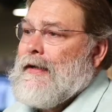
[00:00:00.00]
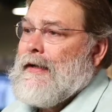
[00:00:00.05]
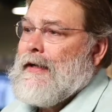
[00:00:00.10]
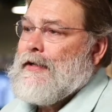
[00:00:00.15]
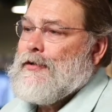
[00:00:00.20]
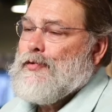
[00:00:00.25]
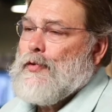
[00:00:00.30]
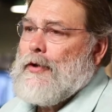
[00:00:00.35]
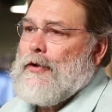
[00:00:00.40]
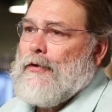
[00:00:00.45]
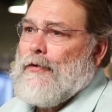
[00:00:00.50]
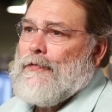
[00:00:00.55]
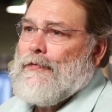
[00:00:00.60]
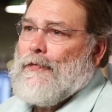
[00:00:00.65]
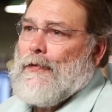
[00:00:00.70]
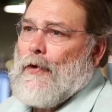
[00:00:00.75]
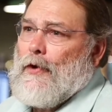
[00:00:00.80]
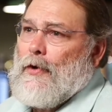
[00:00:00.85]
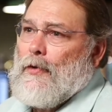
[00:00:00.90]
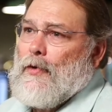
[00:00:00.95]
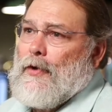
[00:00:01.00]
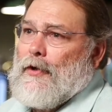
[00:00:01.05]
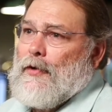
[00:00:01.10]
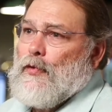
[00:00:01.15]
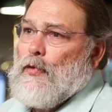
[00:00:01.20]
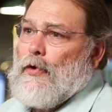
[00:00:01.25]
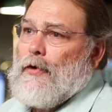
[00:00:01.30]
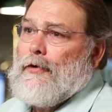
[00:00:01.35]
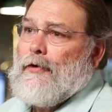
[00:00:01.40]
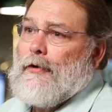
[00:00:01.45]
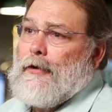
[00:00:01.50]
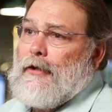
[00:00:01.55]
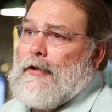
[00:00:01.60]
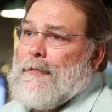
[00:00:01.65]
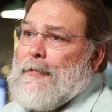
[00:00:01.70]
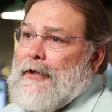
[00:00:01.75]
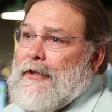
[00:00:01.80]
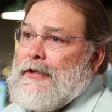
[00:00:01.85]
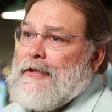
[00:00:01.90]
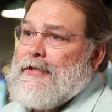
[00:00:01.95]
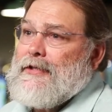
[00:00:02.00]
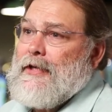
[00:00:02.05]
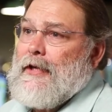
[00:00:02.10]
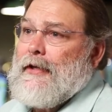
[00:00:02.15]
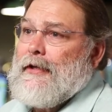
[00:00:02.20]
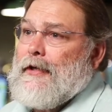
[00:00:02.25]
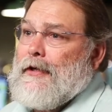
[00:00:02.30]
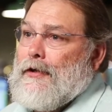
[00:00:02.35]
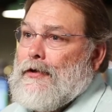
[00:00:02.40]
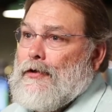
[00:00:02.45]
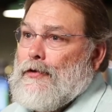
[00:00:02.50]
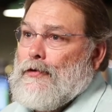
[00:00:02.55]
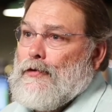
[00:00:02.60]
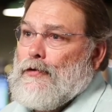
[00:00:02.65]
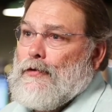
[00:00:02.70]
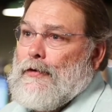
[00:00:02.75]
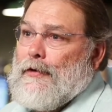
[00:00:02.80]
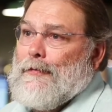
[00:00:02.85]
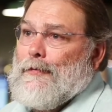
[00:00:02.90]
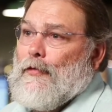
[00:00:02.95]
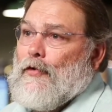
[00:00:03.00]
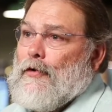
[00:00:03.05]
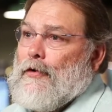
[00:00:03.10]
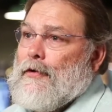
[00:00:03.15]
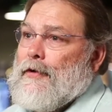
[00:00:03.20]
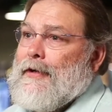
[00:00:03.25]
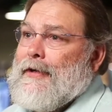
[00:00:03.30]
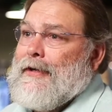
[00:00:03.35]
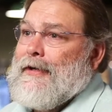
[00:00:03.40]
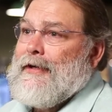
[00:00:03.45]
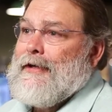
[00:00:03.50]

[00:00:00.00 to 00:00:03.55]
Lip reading: As we go forward, we're going to be designing new and more